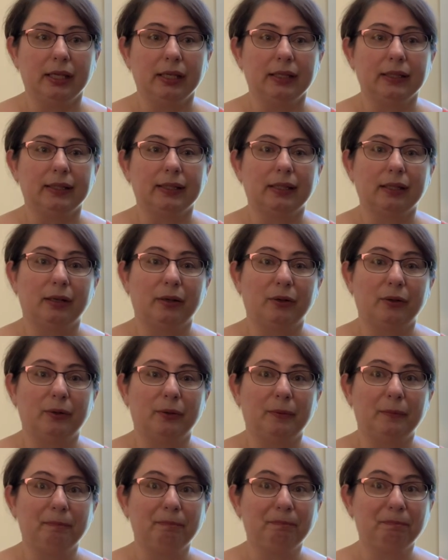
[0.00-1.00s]

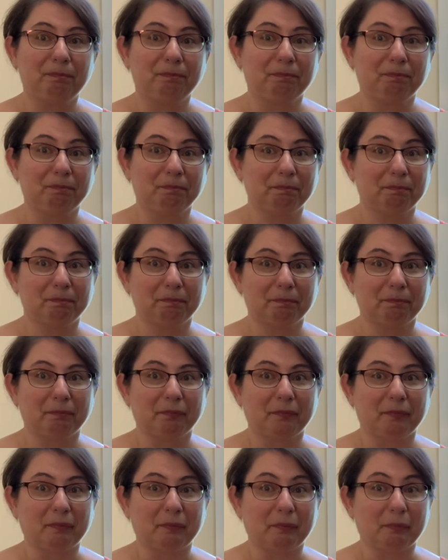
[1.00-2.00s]
So
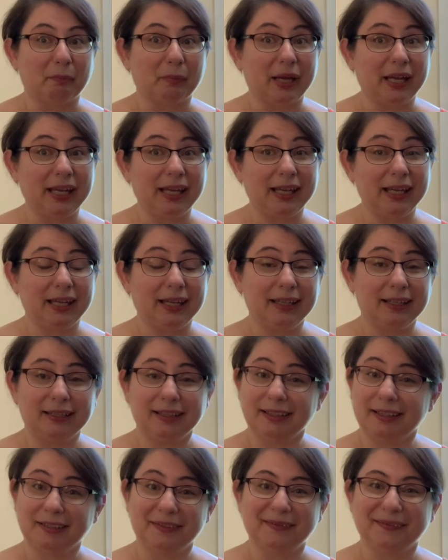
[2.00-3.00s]
my
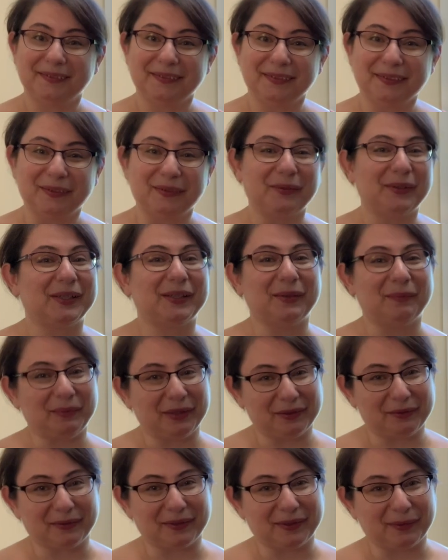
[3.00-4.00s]
hand was not
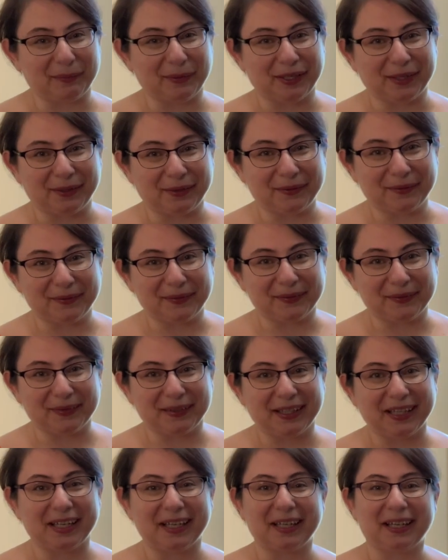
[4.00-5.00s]
built for the piano.
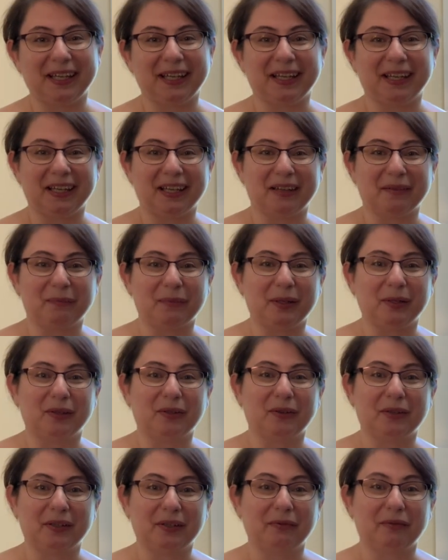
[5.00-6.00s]
I am
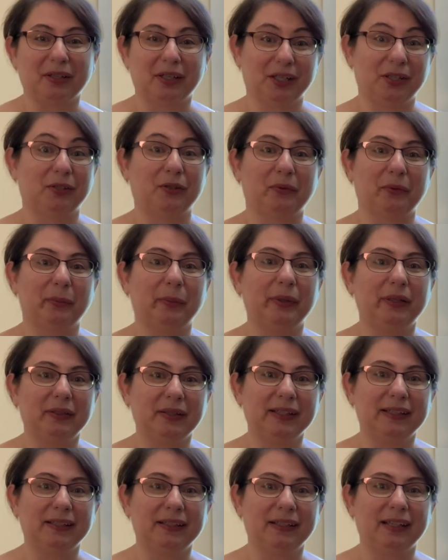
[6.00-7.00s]
not a very tall
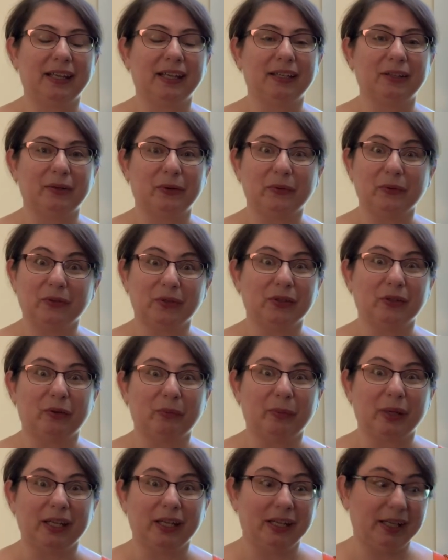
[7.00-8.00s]
person, and also
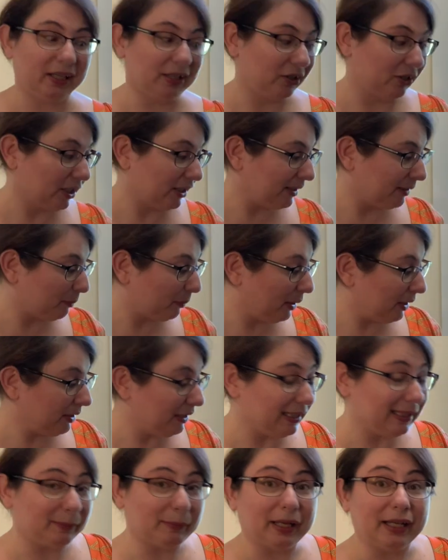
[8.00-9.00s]
my hand just barely
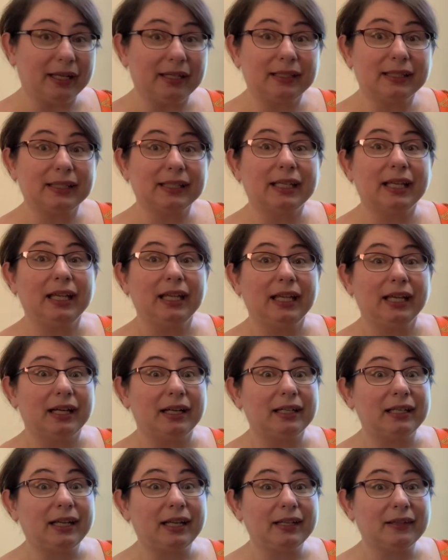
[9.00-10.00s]
spans a
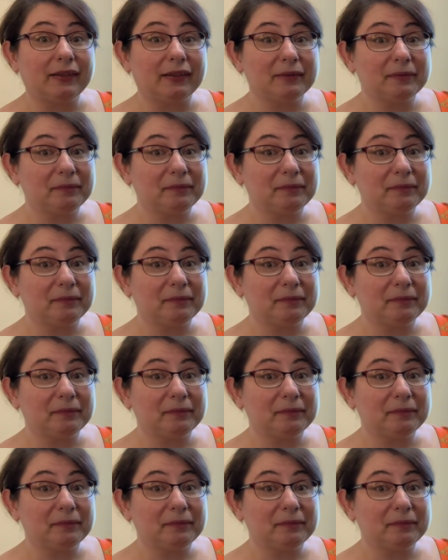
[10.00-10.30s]
ninth.